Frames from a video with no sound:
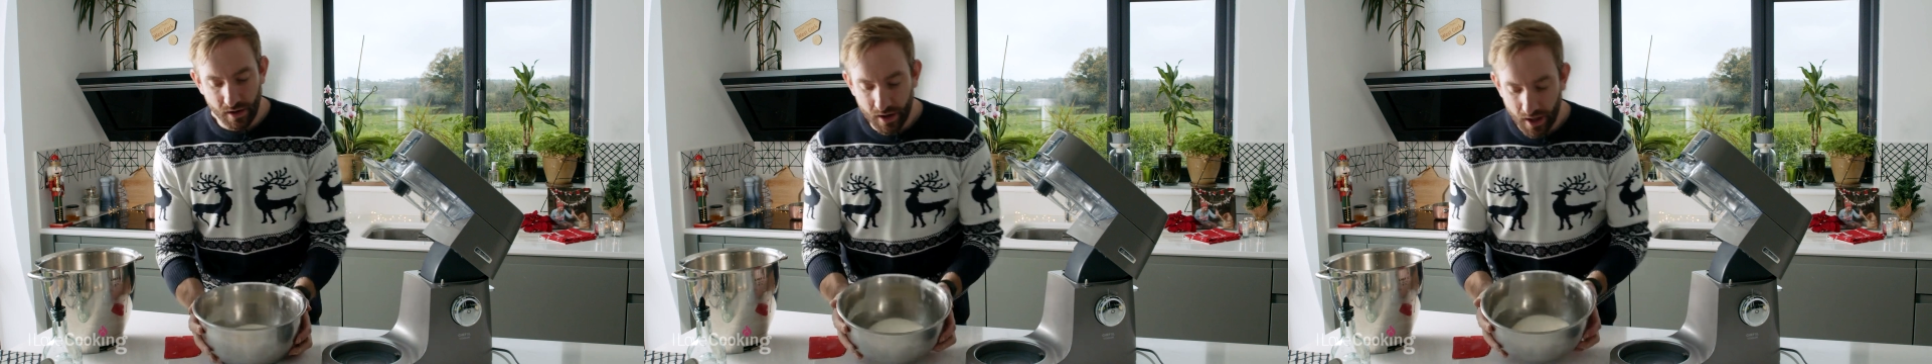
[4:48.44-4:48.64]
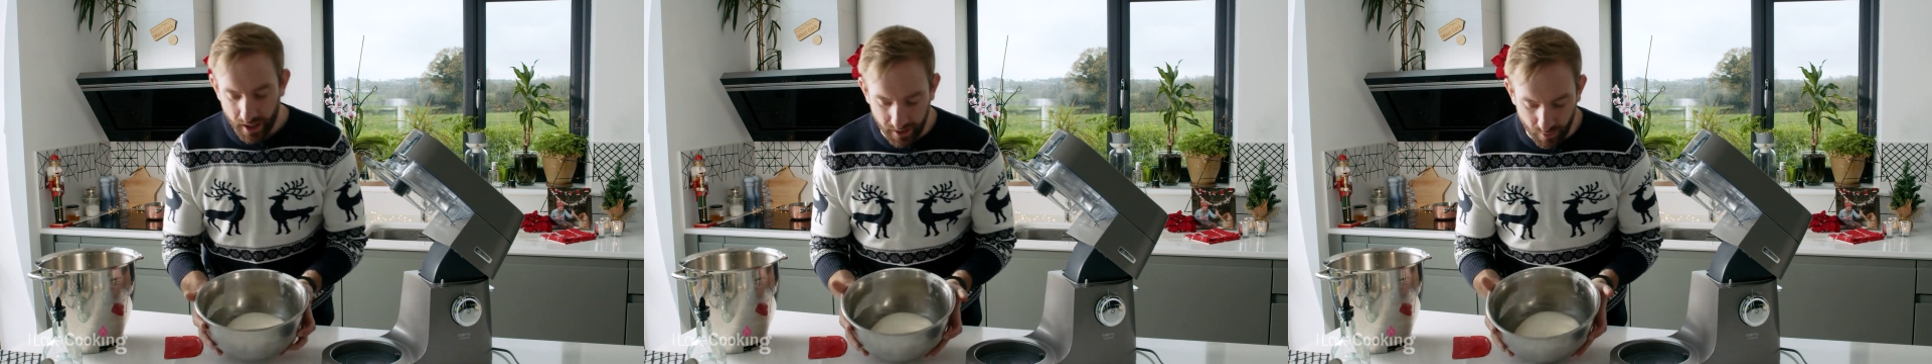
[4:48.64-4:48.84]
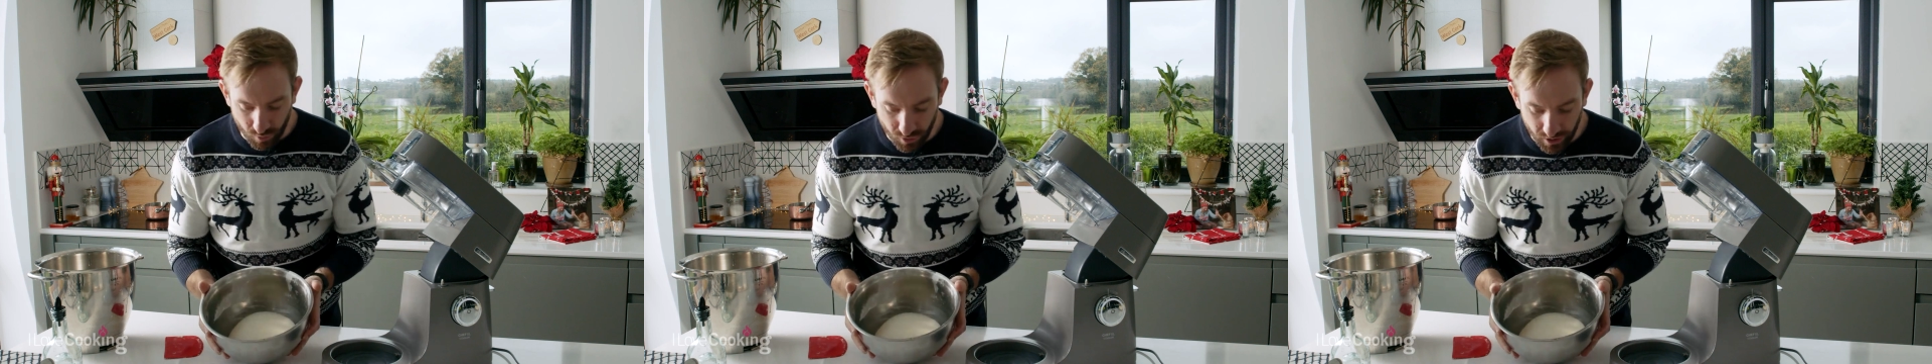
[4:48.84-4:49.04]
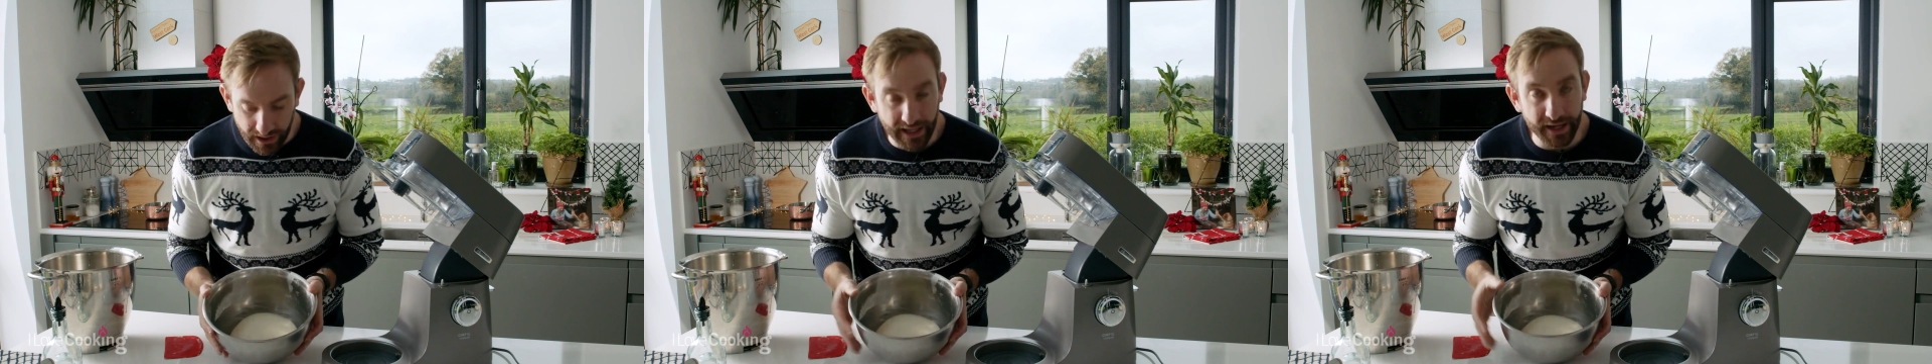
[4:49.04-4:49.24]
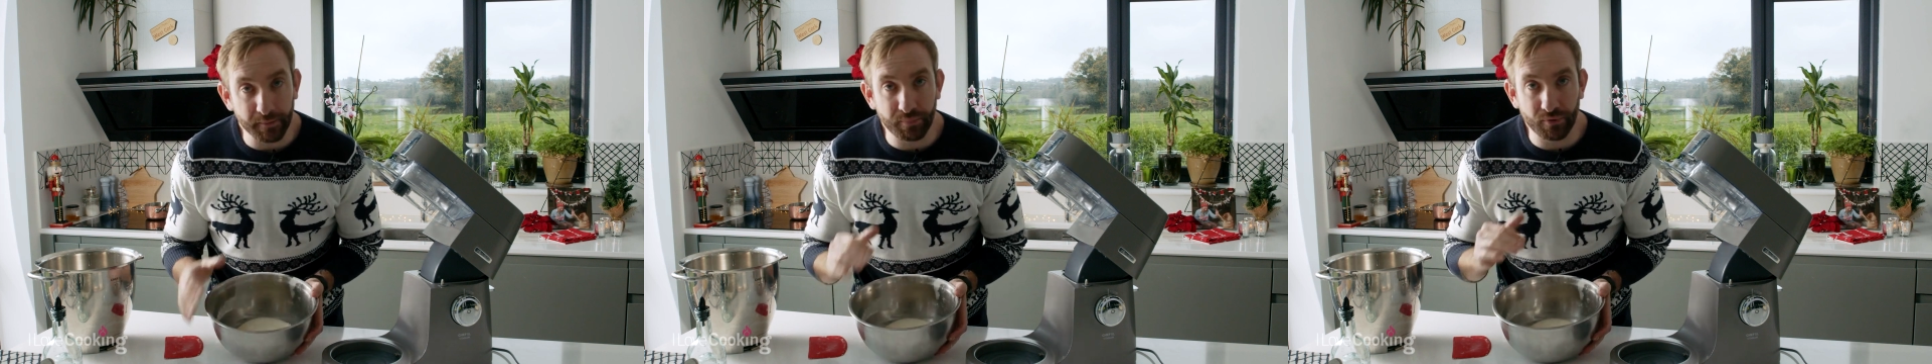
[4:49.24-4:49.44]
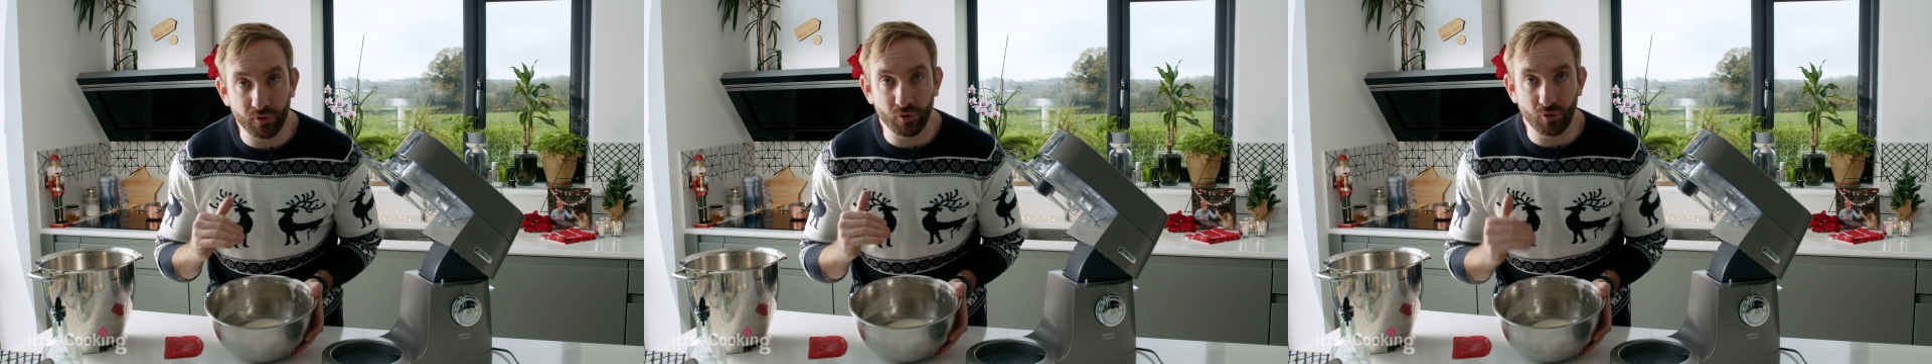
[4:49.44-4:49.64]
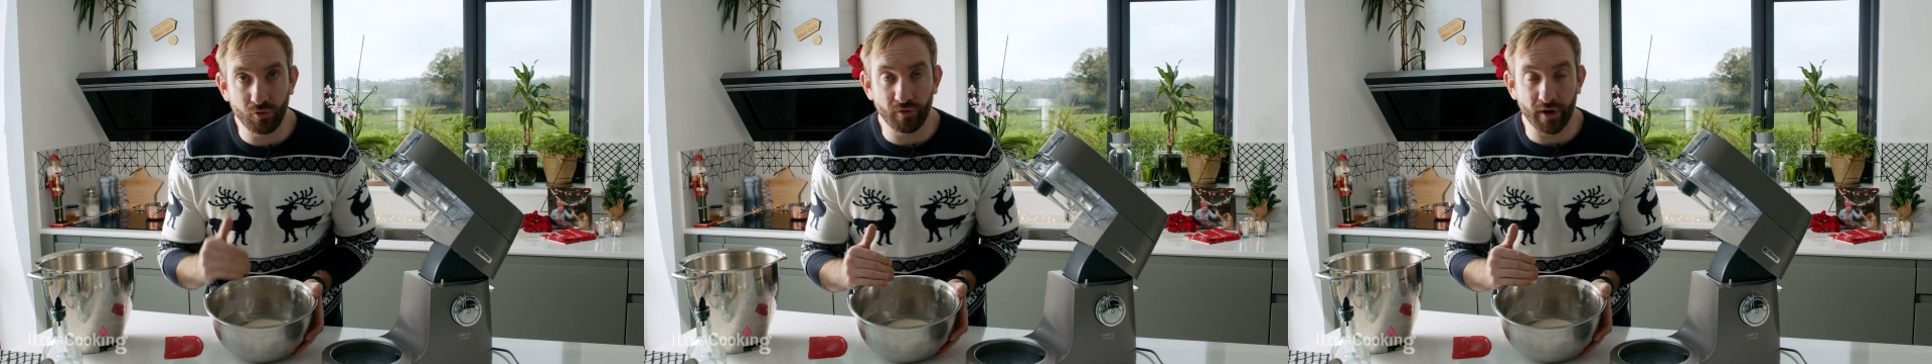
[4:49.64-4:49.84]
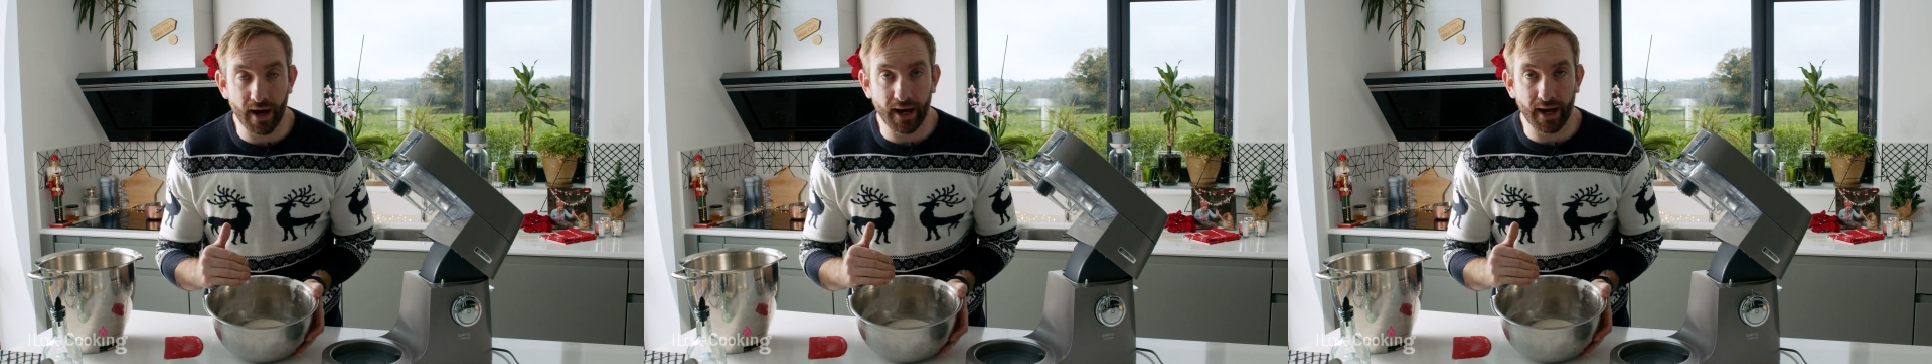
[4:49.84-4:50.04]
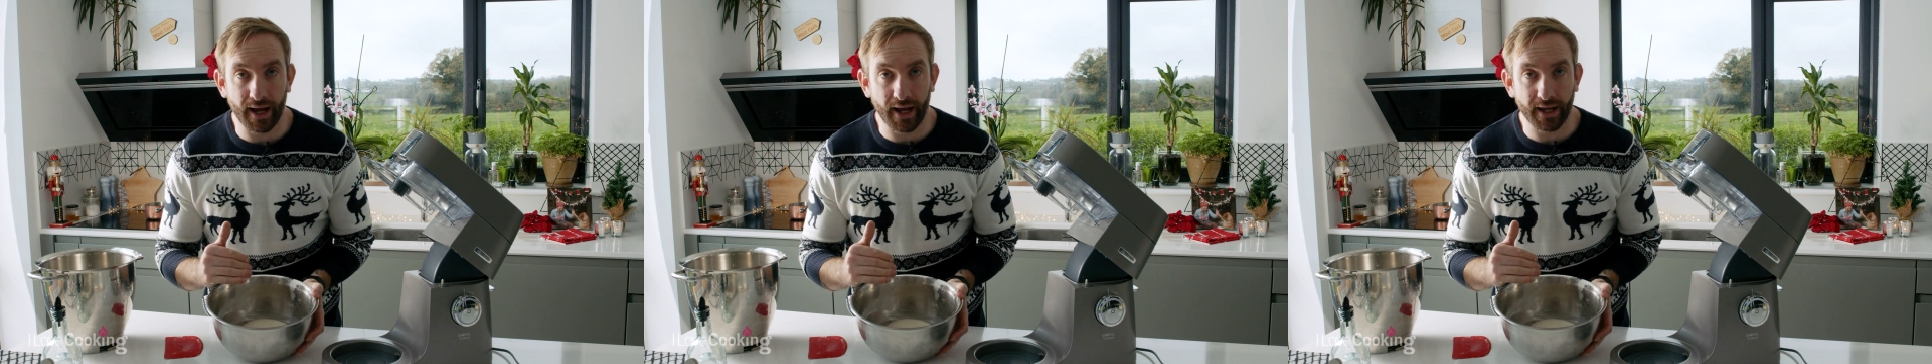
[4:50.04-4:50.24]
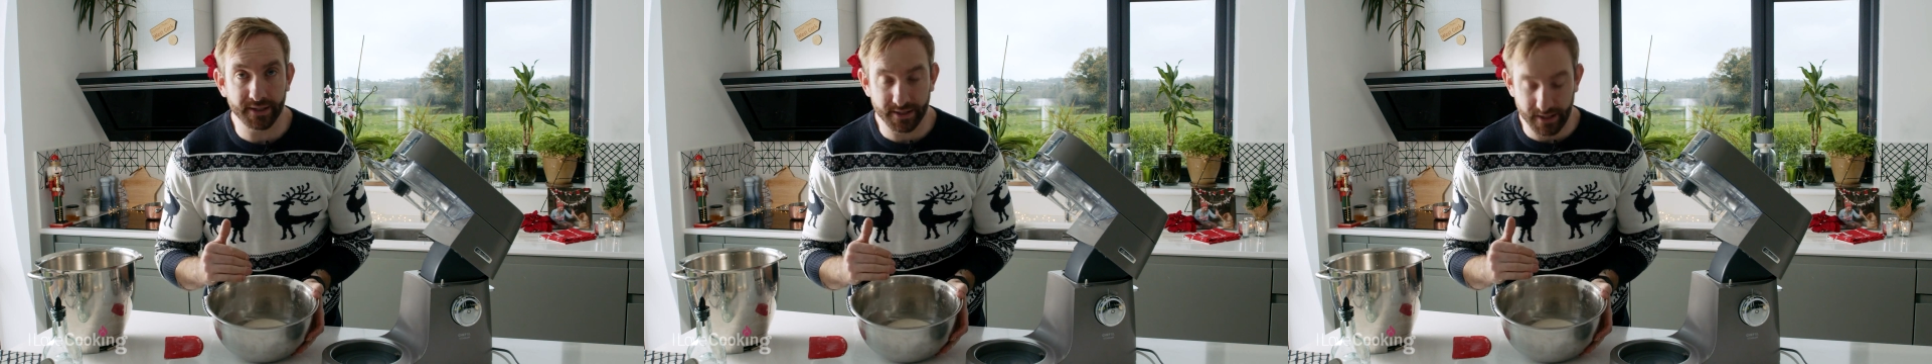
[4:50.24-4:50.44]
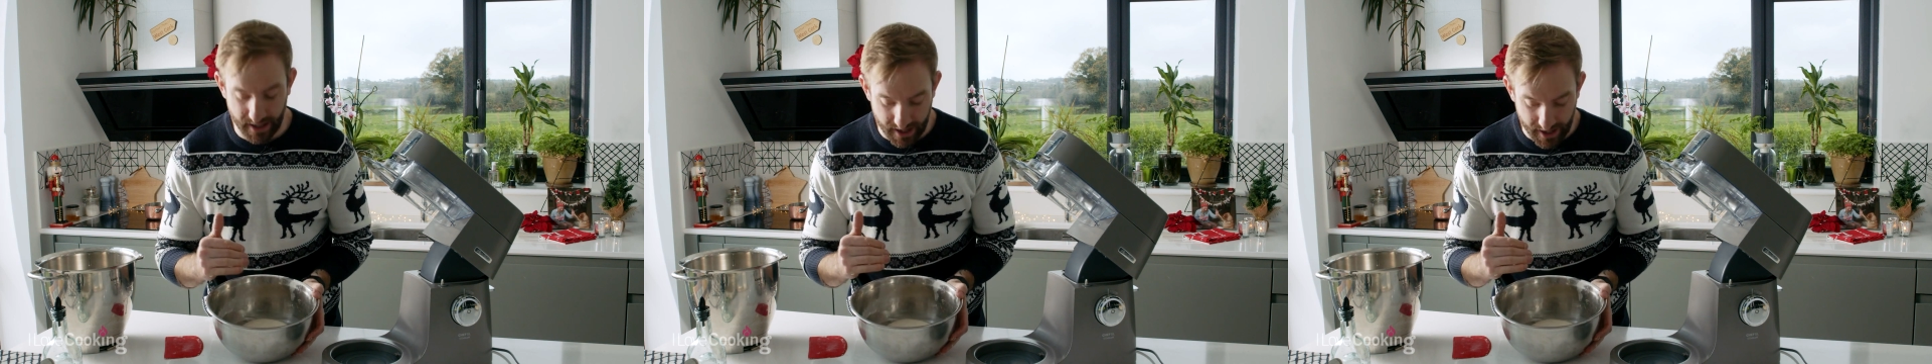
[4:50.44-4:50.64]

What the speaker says: then we're going to let it prove at